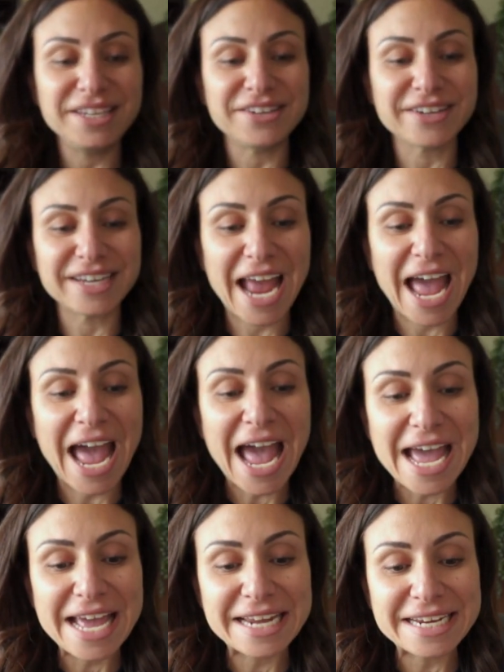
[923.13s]
you're gonna
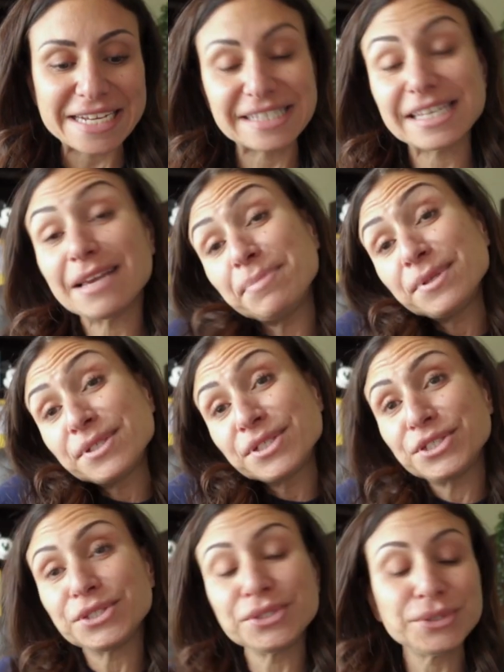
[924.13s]
add a sample or
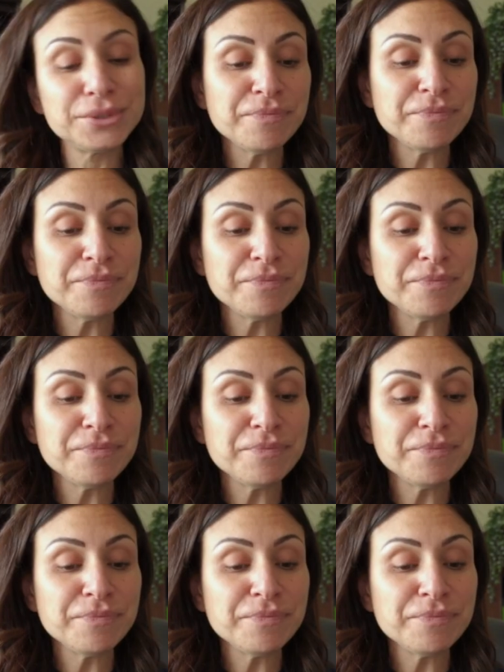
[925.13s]
two,